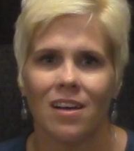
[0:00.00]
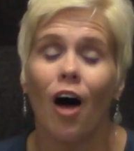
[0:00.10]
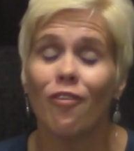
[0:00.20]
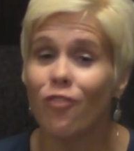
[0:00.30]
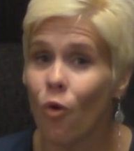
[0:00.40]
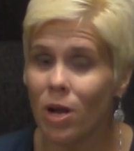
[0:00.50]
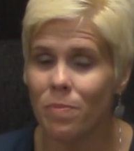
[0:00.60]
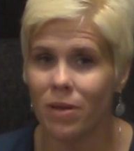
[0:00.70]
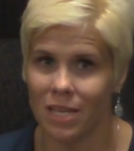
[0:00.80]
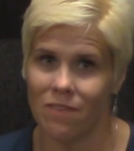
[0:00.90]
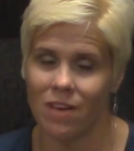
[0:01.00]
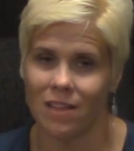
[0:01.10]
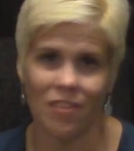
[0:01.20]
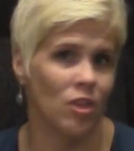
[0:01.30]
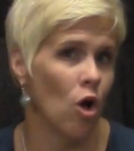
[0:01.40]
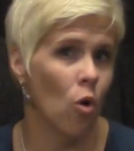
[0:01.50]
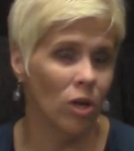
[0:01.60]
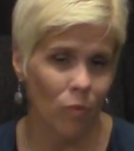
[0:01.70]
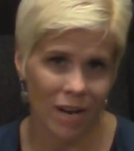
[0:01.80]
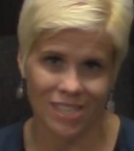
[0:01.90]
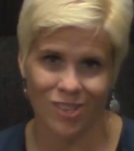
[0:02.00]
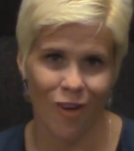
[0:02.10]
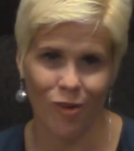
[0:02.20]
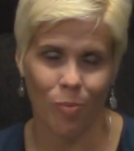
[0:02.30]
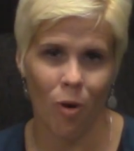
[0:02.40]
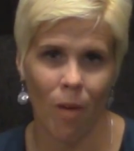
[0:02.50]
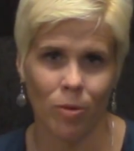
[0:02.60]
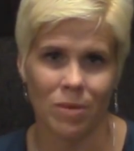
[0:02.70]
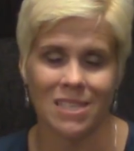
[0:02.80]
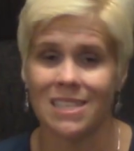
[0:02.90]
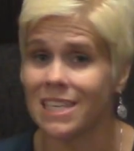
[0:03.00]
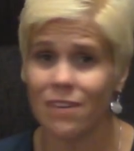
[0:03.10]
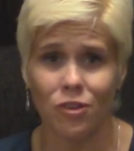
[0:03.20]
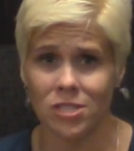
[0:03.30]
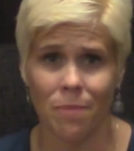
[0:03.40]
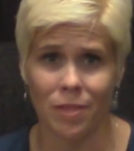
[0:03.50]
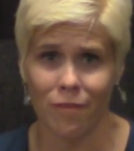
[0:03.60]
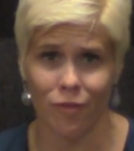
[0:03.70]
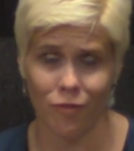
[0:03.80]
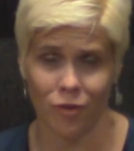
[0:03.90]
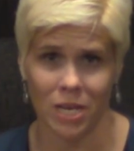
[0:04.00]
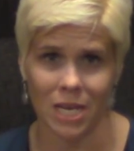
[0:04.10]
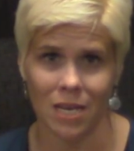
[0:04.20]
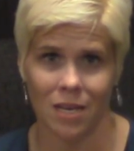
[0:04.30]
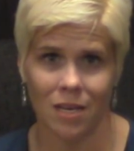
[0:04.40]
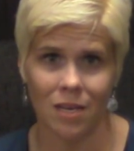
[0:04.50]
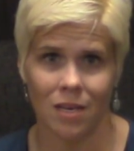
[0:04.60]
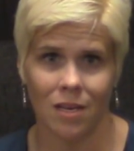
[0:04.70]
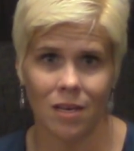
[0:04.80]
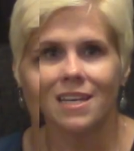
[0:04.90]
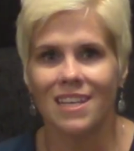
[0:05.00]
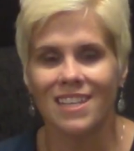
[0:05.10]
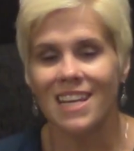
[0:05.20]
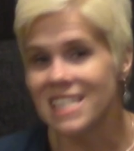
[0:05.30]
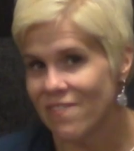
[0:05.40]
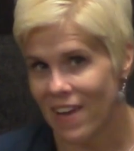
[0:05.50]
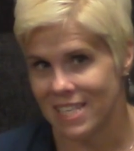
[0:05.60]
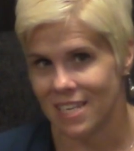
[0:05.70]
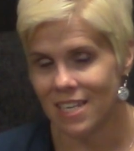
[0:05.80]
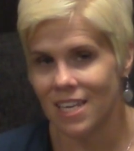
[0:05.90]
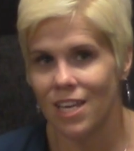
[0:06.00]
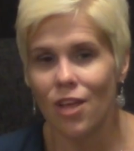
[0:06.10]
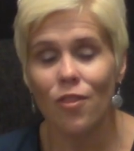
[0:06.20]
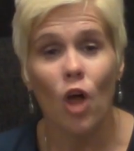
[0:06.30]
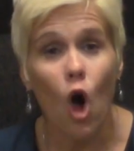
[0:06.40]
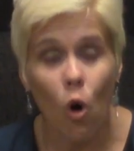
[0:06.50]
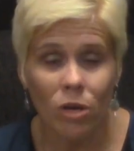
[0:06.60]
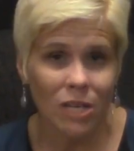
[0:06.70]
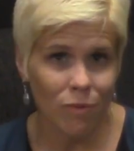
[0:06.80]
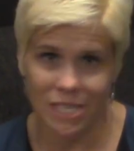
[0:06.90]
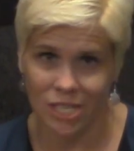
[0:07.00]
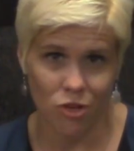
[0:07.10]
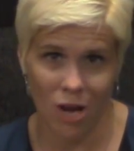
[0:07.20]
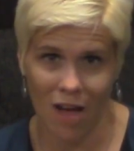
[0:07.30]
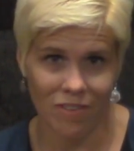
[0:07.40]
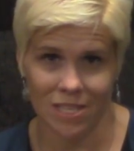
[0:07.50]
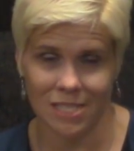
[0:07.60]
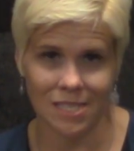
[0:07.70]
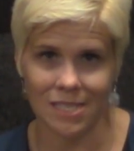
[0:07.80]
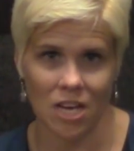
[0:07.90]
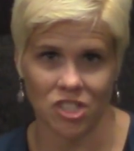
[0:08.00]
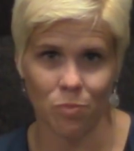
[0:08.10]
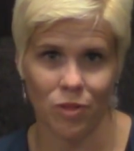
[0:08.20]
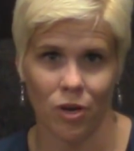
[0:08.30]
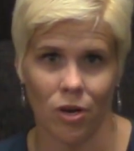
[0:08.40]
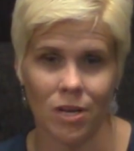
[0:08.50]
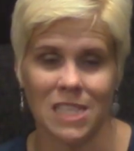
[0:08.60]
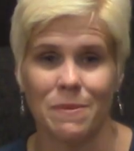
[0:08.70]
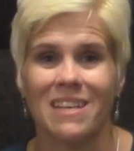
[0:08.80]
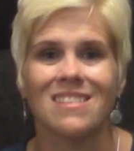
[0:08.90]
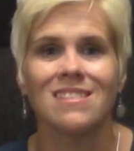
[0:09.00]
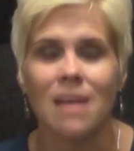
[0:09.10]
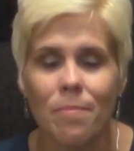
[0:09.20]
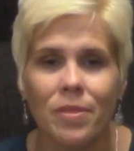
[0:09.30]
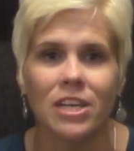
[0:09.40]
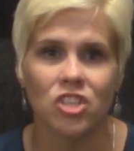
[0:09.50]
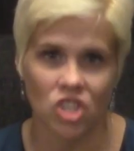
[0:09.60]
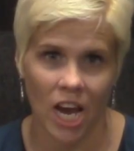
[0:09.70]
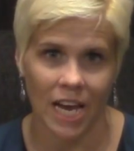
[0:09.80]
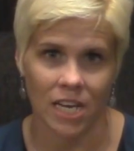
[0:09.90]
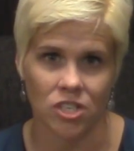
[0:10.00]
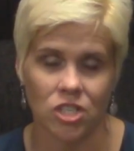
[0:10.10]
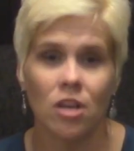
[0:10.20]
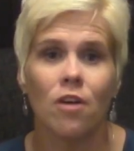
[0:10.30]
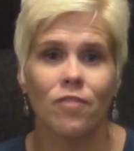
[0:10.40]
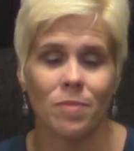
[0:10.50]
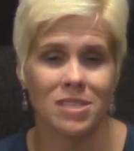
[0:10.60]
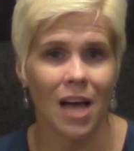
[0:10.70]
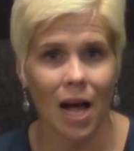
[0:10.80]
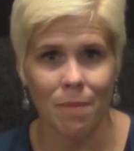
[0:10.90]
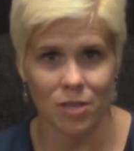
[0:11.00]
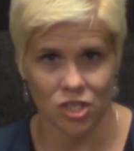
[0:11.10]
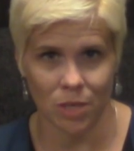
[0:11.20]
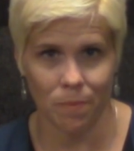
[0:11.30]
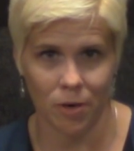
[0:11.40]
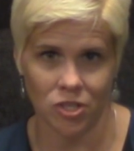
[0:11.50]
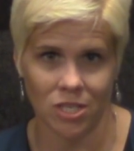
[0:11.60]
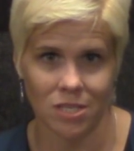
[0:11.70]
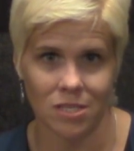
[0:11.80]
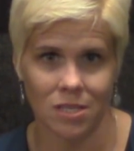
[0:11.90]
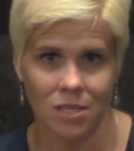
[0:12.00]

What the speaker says: Avoid believing that the only way to solve her problem is to give her something for free. Let's face it, the only reason you're having this discussion with her is because something changed from the time that she purchased.